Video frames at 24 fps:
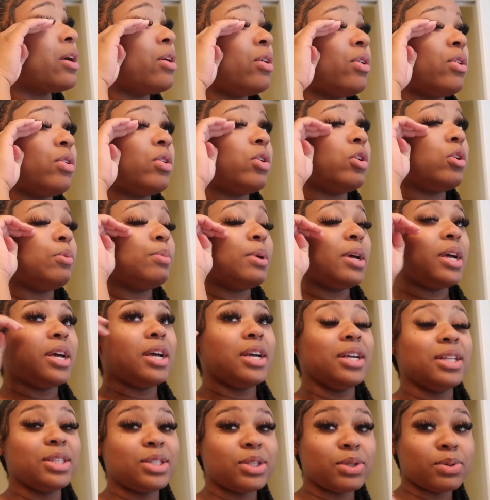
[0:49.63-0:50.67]
home
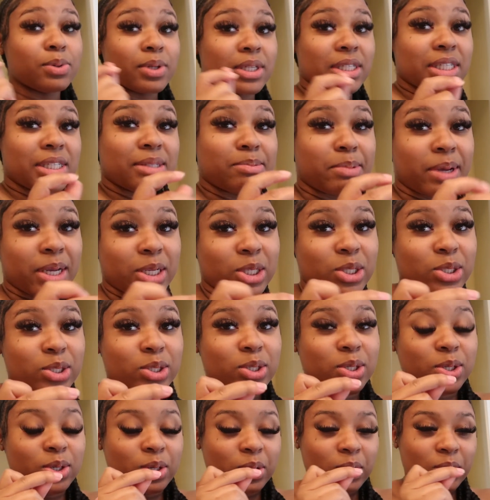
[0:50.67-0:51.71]
to a
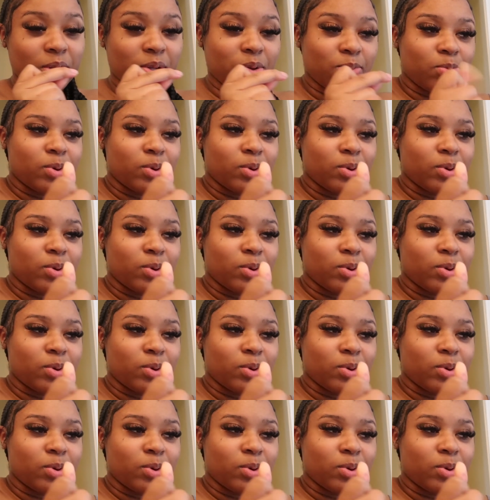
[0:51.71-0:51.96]
special,